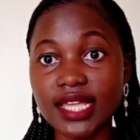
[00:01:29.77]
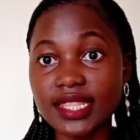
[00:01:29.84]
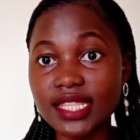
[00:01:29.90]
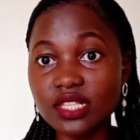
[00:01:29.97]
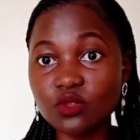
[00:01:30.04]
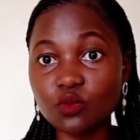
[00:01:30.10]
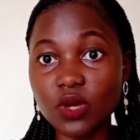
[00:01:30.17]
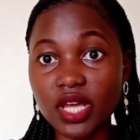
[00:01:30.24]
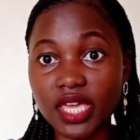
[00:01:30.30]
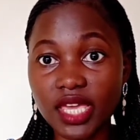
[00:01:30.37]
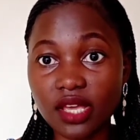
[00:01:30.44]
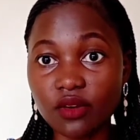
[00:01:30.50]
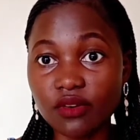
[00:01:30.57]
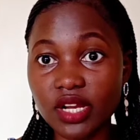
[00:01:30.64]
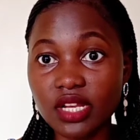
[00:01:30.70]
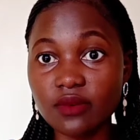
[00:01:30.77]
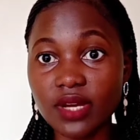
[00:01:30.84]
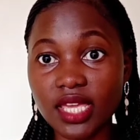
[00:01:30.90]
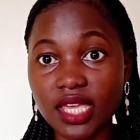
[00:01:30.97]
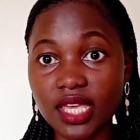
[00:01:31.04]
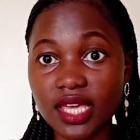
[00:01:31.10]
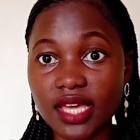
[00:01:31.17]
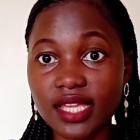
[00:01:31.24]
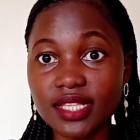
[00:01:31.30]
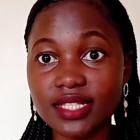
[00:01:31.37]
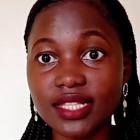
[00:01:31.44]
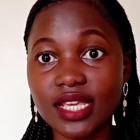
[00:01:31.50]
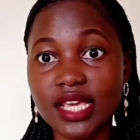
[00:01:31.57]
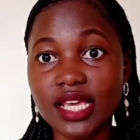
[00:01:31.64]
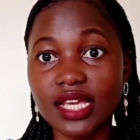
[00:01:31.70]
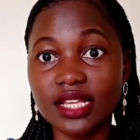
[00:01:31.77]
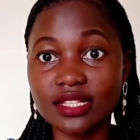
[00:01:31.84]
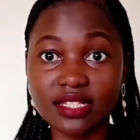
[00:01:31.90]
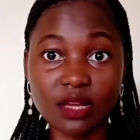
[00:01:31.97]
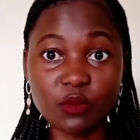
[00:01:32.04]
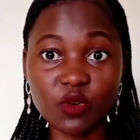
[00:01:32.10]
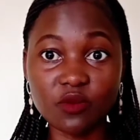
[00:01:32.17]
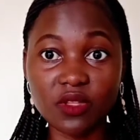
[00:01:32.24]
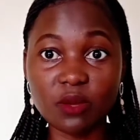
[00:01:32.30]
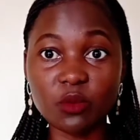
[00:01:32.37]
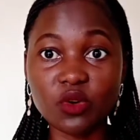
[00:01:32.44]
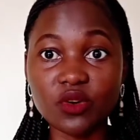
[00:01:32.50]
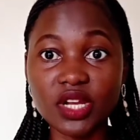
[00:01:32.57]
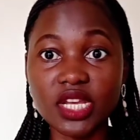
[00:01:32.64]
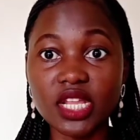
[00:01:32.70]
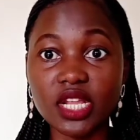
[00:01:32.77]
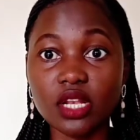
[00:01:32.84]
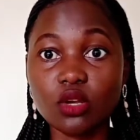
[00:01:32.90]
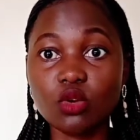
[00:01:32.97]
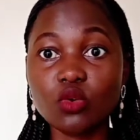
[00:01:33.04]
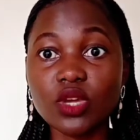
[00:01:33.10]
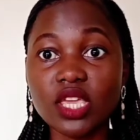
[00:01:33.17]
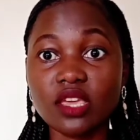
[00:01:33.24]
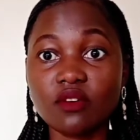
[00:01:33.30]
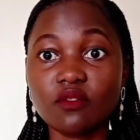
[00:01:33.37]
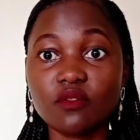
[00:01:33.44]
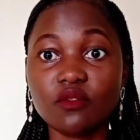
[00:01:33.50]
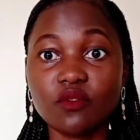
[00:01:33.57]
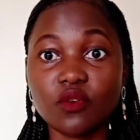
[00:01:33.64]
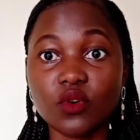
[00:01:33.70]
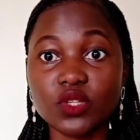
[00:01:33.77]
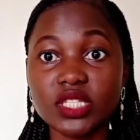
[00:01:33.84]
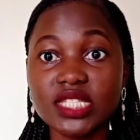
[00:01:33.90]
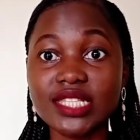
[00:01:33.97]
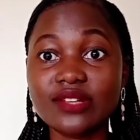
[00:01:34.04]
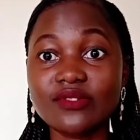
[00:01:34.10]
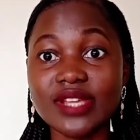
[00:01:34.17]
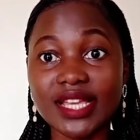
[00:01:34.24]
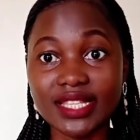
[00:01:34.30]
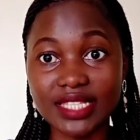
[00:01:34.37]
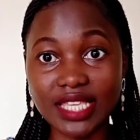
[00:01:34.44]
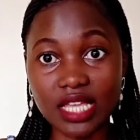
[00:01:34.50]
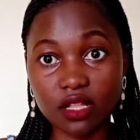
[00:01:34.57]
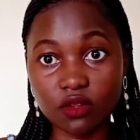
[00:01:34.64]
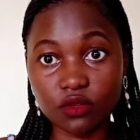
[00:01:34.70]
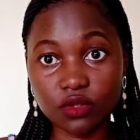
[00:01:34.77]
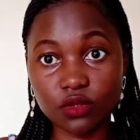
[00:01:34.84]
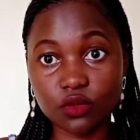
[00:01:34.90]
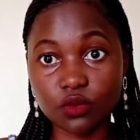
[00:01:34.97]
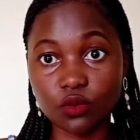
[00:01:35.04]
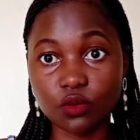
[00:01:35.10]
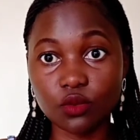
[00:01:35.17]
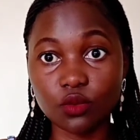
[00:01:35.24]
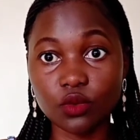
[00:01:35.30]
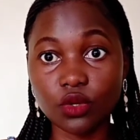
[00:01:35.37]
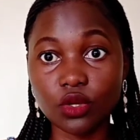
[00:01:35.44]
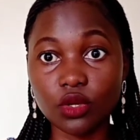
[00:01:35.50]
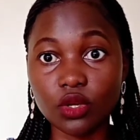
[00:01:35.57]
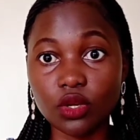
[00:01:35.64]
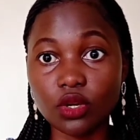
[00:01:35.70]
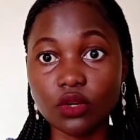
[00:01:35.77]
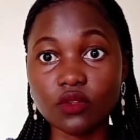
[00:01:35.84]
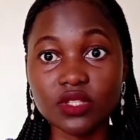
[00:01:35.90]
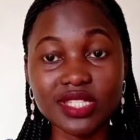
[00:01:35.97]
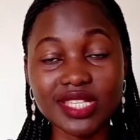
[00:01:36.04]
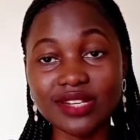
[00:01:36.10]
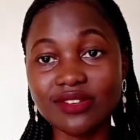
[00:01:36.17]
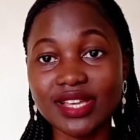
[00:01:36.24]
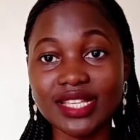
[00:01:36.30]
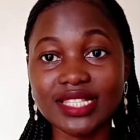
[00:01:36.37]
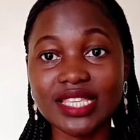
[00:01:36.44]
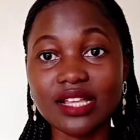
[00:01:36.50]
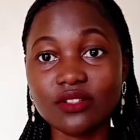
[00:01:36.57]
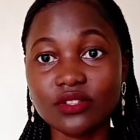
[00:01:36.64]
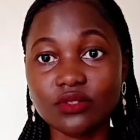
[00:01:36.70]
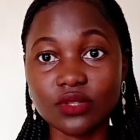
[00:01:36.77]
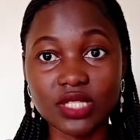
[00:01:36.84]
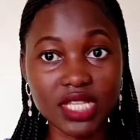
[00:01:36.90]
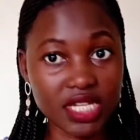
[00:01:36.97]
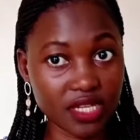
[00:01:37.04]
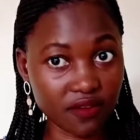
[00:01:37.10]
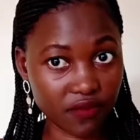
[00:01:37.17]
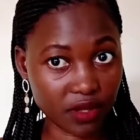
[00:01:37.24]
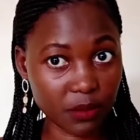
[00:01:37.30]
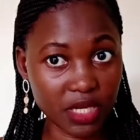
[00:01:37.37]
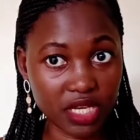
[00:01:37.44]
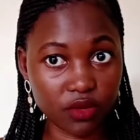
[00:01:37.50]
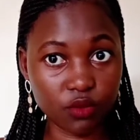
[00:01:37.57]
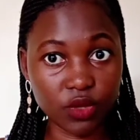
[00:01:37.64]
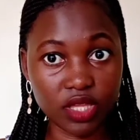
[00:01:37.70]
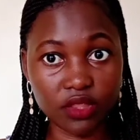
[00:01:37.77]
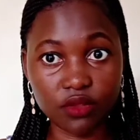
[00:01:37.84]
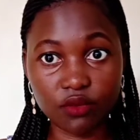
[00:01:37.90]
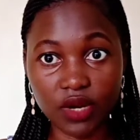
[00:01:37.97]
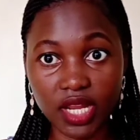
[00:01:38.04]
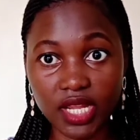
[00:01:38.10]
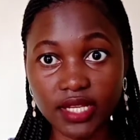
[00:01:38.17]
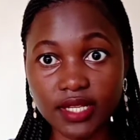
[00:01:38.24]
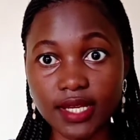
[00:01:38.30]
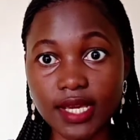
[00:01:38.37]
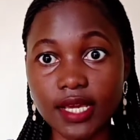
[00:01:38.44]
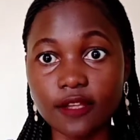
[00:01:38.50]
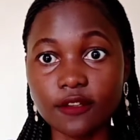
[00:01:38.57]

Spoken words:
And these already working guys, some of them already looking for serious girls to start a family with, right?